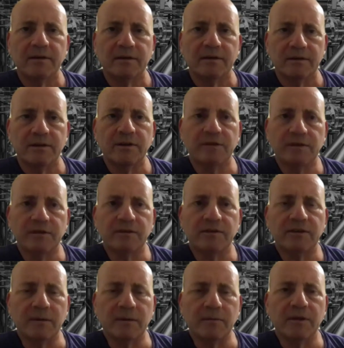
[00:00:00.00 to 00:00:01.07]
this is
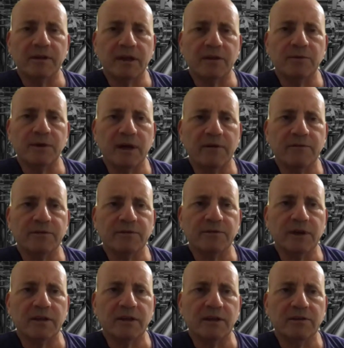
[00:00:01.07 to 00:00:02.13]
something that we'll have to
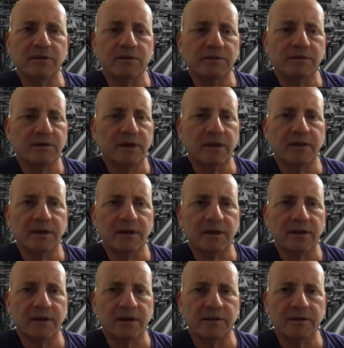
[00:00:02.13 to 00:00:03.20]
get into and
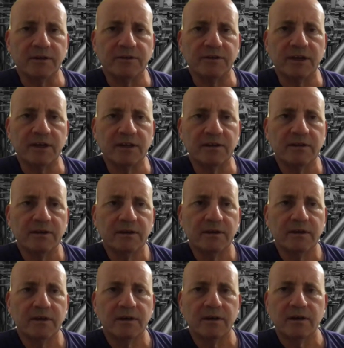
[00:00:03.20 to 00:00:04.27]
uh, understand
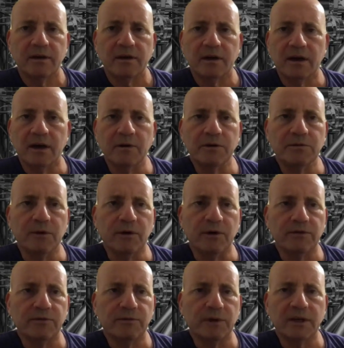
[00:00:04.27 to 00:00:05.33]
how it
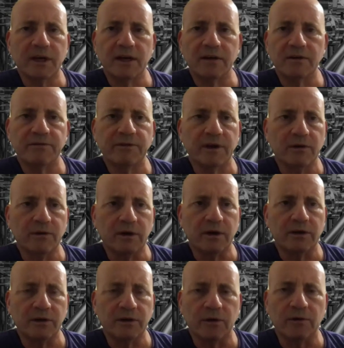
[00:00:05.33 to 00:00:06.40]
works, what kind of
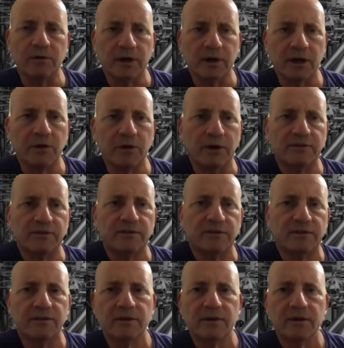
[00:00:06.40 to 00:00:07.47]
you know
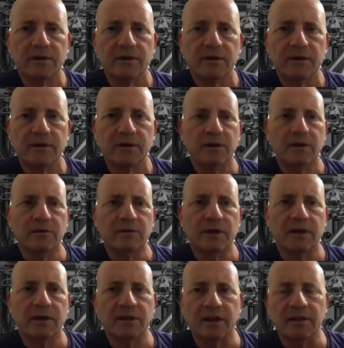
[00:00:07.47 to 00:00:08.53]
requests you know the,
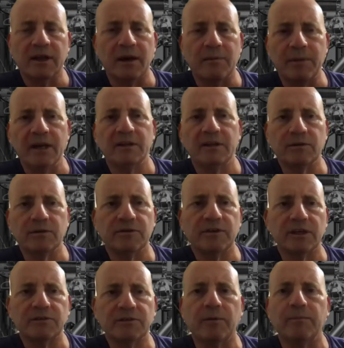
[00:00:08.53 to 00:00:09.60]
the, the, ability to
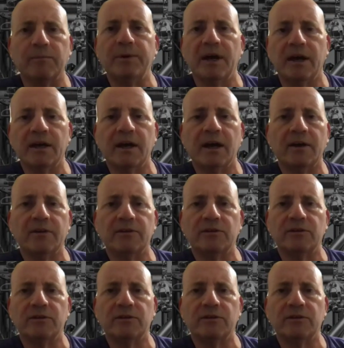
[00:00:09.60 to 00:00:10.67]
search for PIIs,
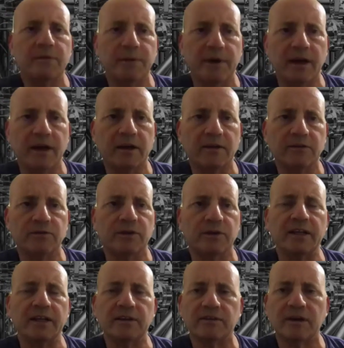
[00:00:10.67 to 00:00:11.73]
correlate PIIs to a
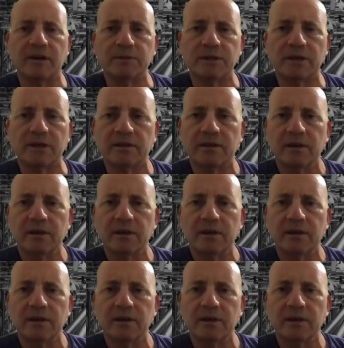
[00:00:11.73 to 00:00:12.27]
data subject